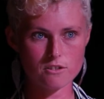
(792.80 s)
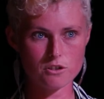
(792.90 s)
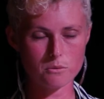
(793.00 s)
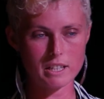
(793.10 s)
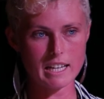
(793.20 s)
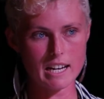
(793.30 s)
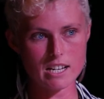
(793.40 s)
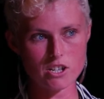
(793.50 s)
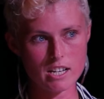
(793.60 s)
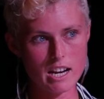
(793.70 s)
to
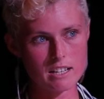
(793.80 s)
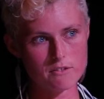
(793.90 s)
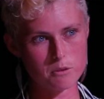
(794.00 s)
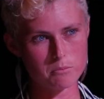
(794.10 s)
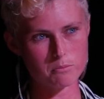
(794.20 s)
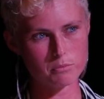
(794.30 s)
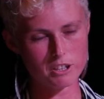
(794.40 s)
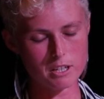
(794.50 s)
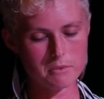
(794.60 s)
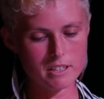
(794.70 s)
engage in any of the
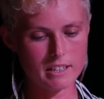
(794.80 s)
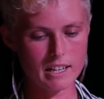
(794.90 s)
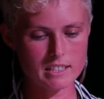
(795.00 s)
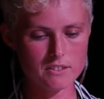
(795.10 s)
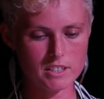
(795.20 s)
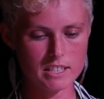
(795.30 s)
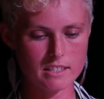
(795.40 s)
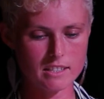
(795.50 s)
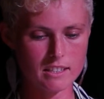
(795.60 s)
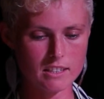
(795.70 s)
prohibited
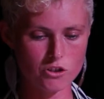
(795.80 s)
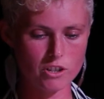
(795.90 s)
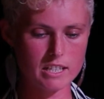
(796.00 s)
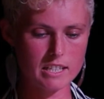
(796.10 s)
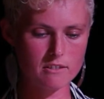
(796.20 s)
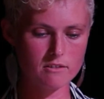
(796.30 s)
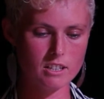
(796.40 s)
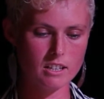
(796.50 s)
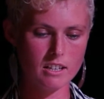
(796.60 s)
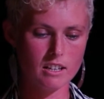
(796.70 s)
activities in the treaty.
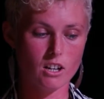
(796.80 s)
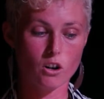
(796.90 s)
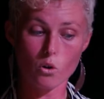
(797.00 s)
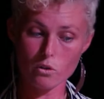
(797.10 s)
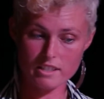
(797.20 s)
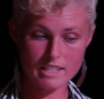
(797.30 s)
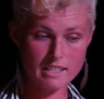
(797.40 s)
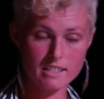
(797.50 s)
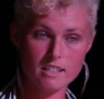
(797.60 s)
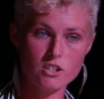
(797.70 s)
All
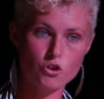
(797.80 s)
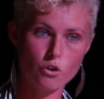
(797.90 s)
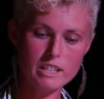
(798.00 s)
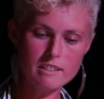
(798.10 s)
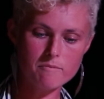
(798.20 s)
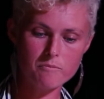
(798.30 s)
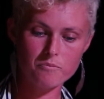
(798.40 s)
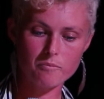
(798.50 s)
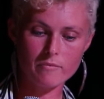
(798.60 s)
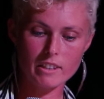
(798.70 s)
states can join.
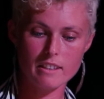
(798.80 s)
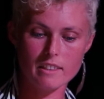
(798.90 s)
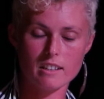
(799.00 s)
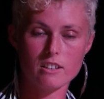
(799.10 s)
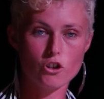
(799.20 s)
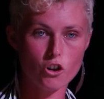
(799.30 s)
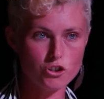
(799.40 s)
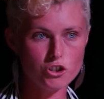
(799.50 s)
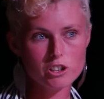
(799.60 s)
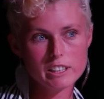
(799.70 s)

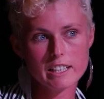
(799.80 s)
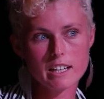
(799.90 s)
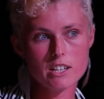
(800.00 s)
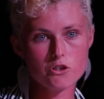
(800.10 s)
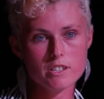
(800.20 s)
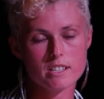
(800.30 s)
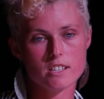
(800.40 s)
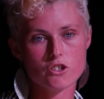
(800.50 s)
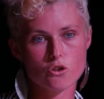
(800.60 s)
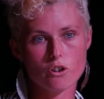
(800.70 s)
Non-nuclear countries
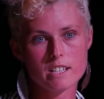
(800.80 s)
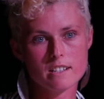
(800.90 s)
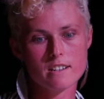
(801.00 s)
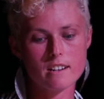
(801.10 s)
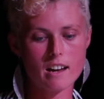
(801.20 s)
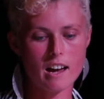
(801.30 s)
can join.